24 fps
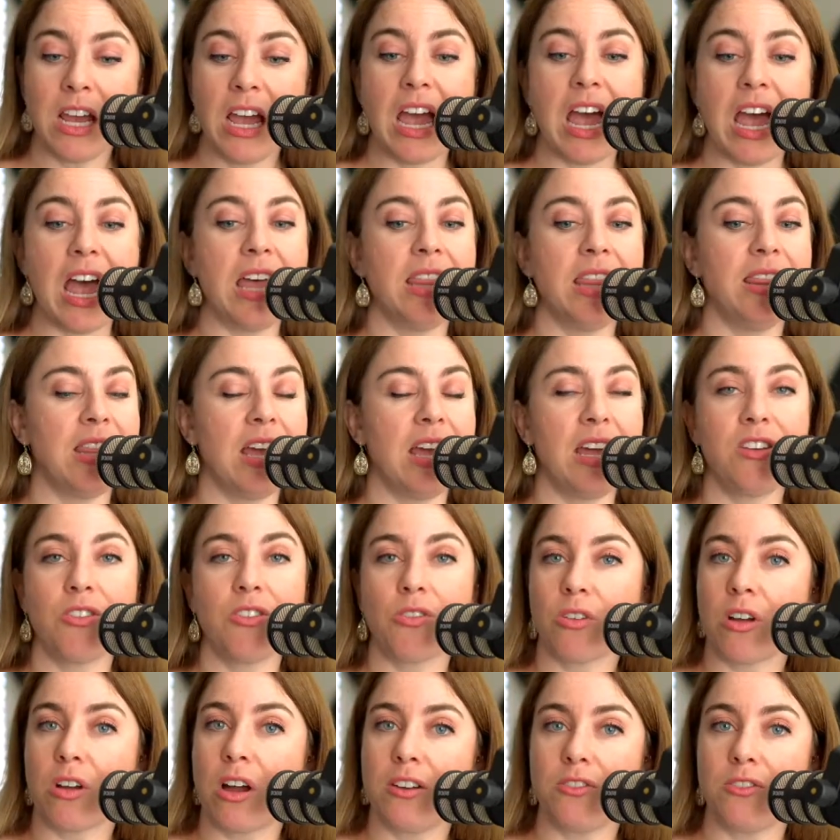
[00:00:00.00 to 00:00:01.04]
and then your
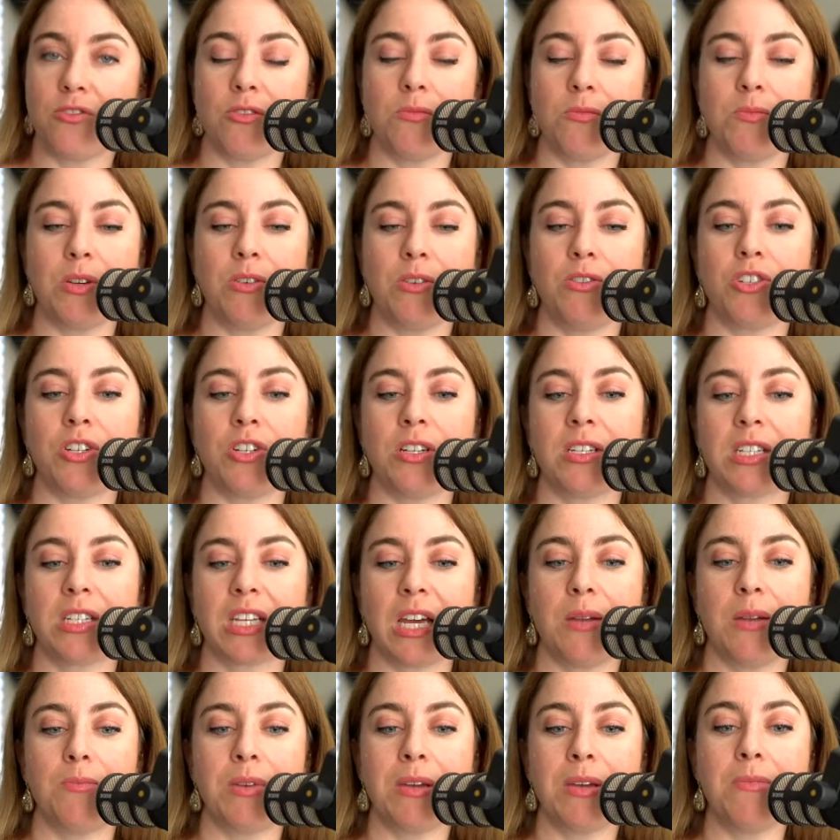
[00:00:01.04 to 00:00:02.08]
contributions
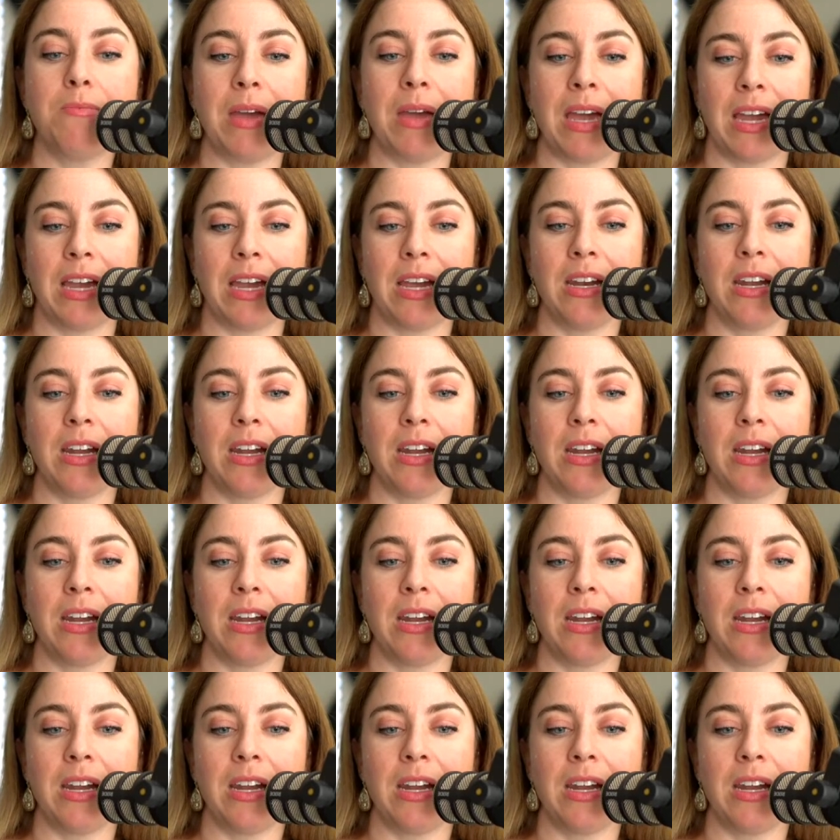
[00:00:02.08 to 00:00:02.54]
can be made.